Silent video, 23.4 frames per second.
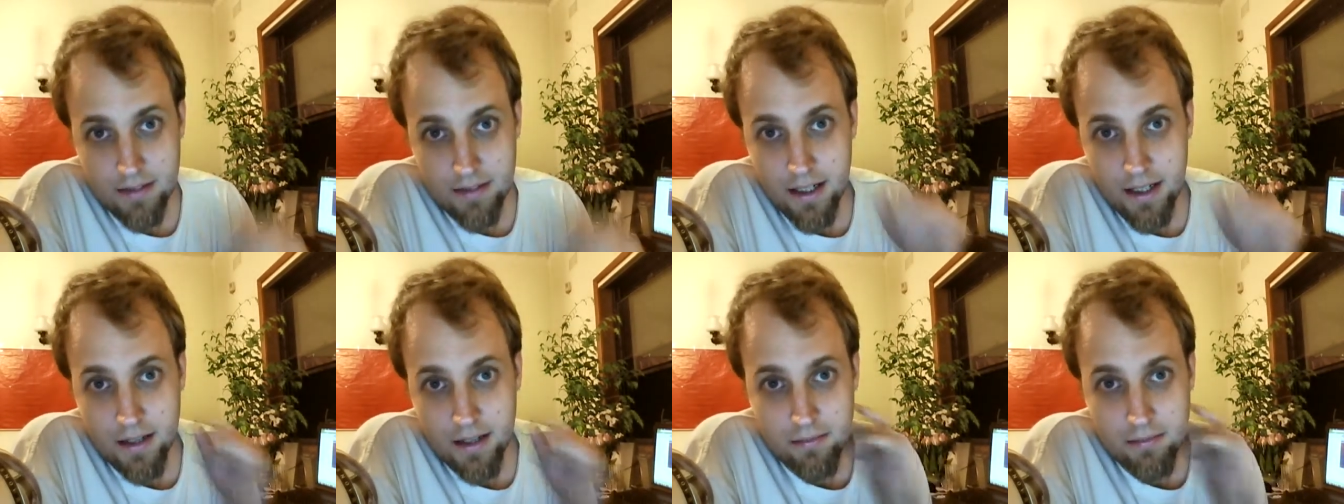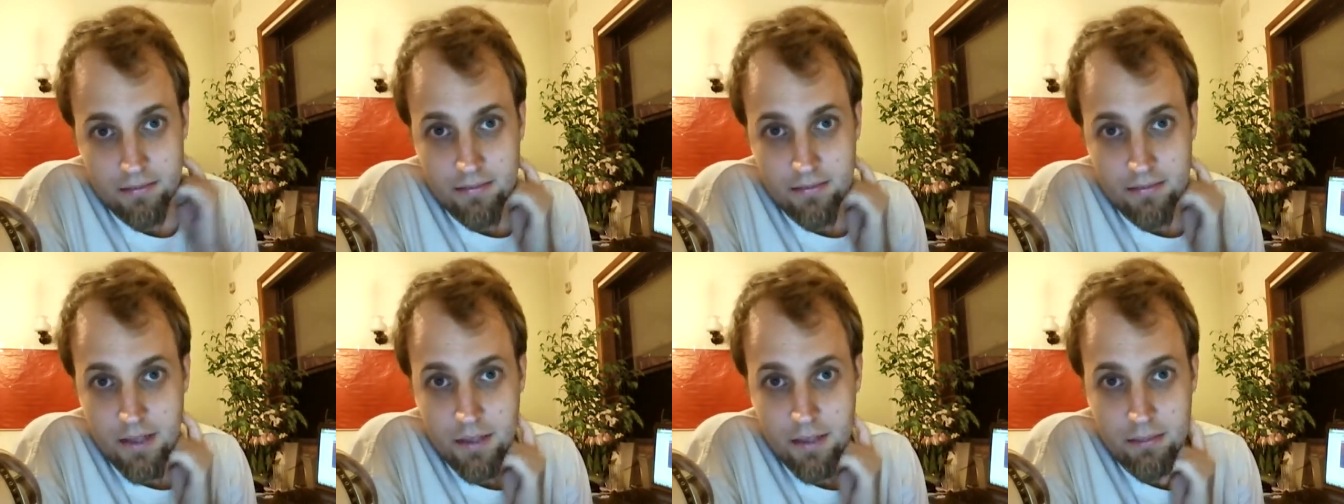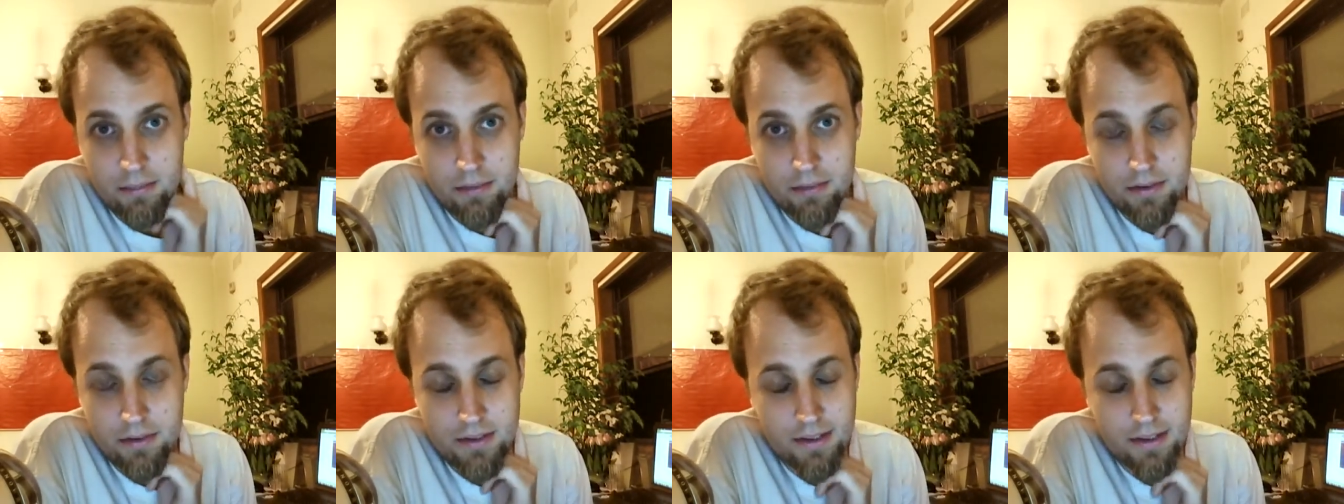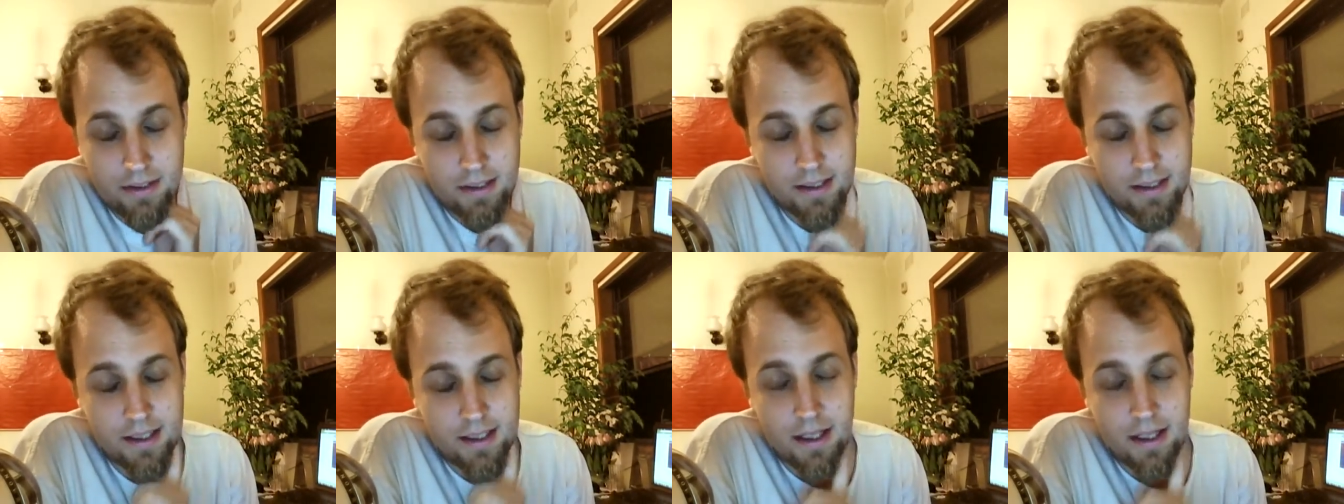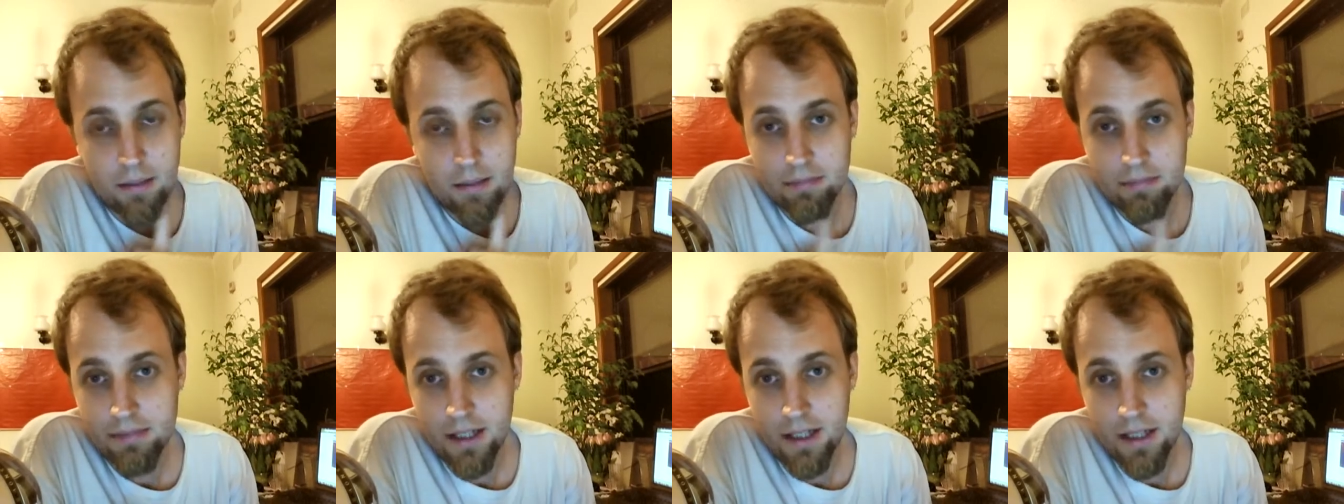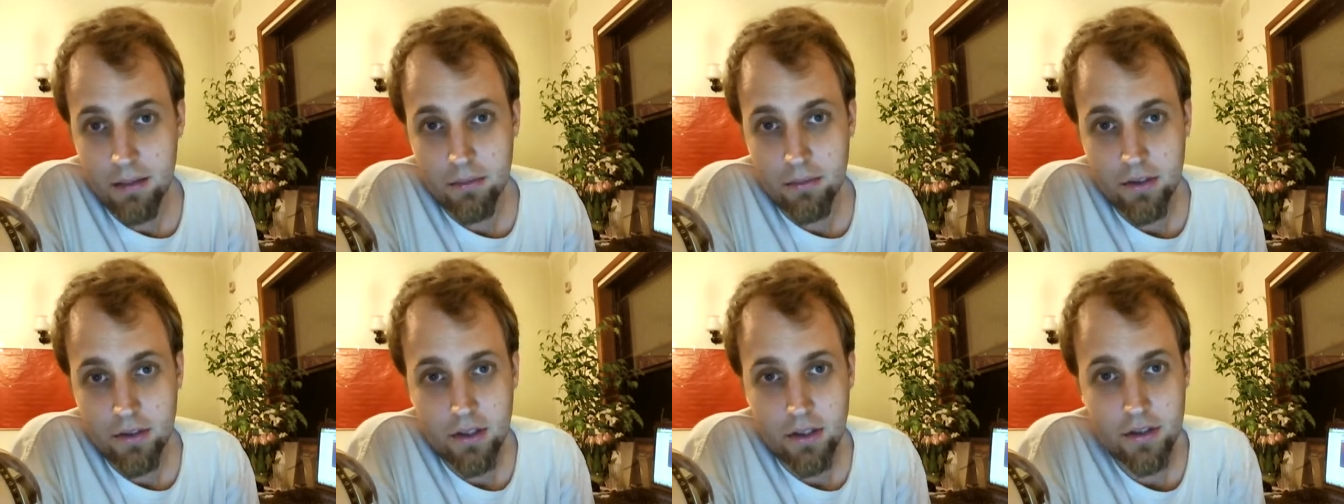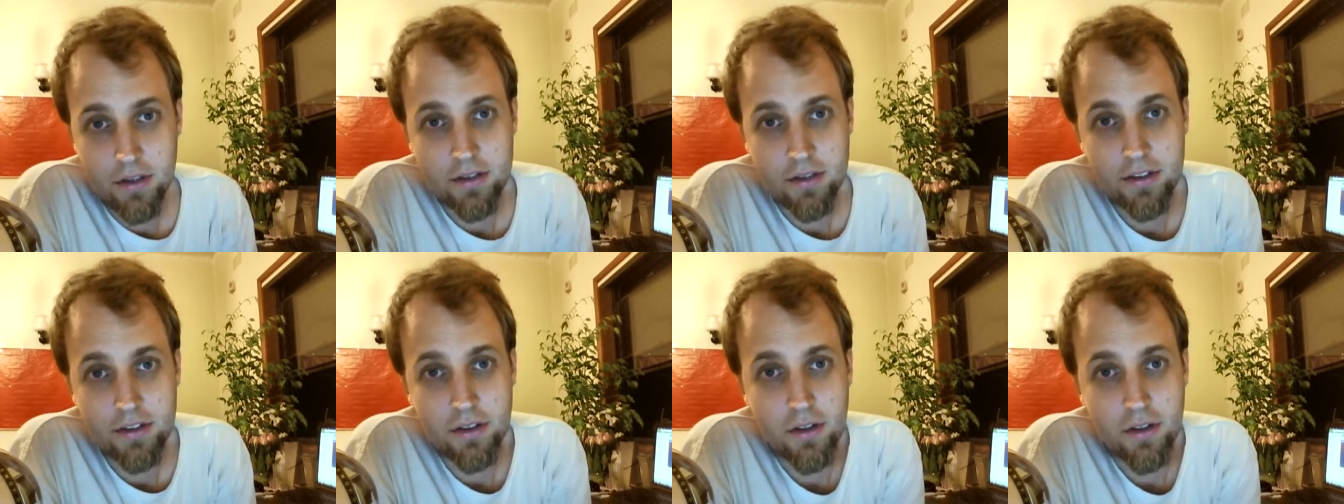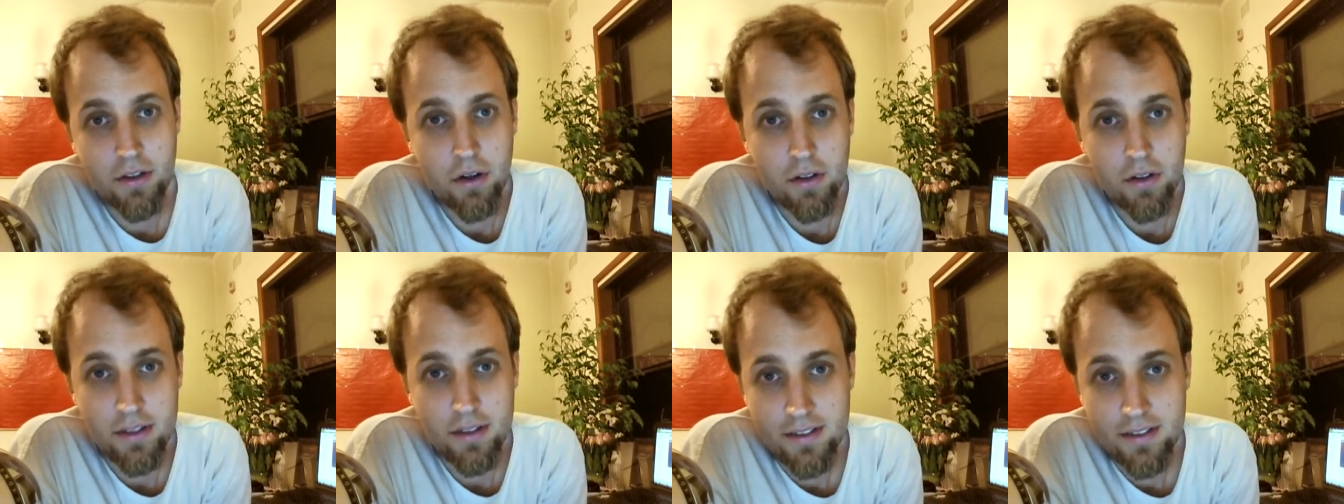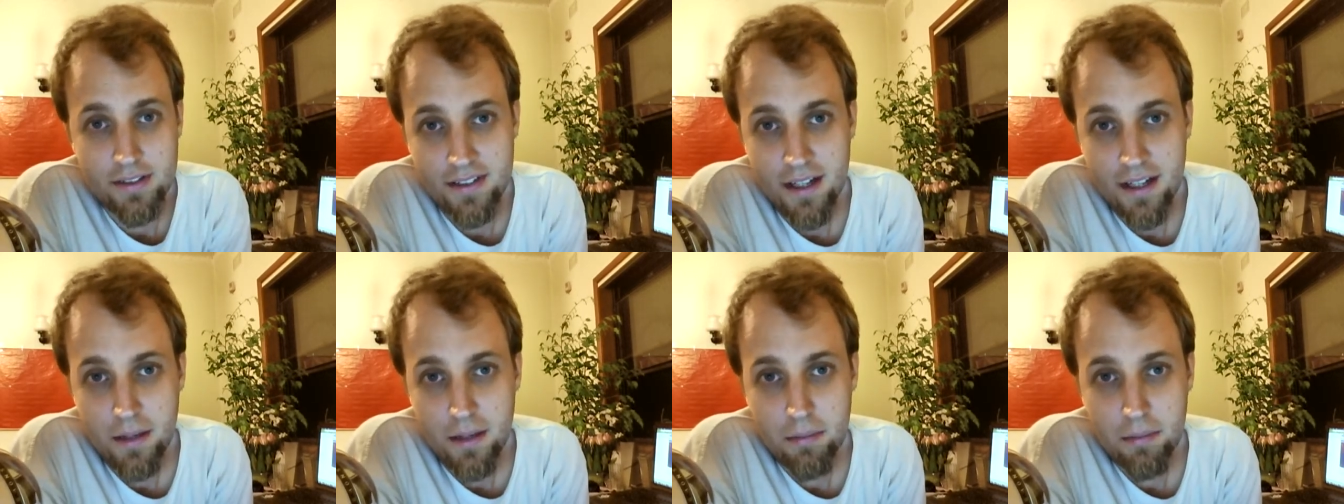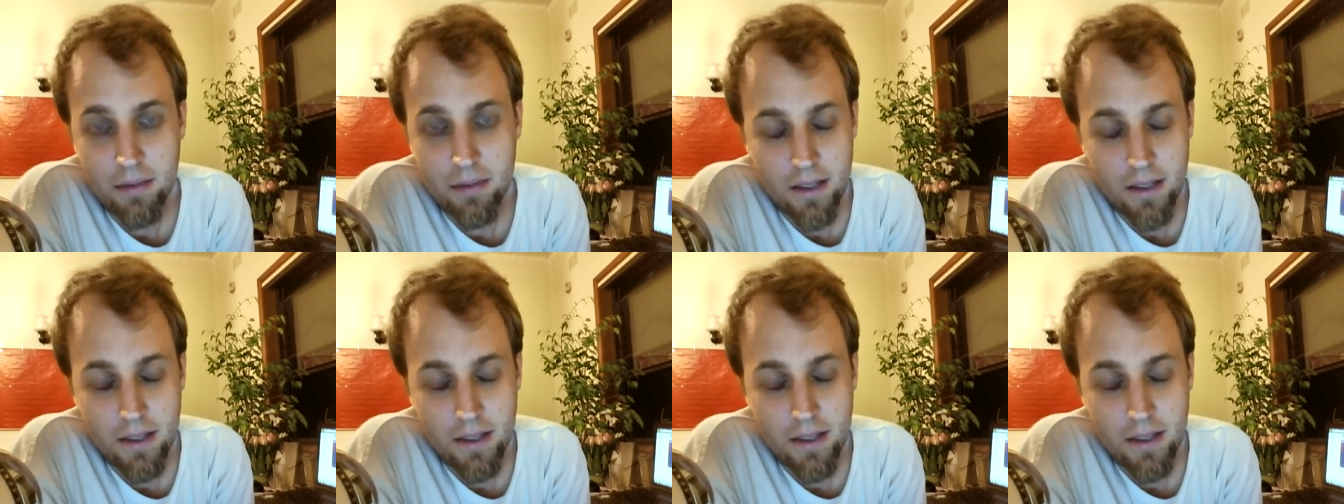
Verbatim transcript: Um, I put the link up down below, so go and sub,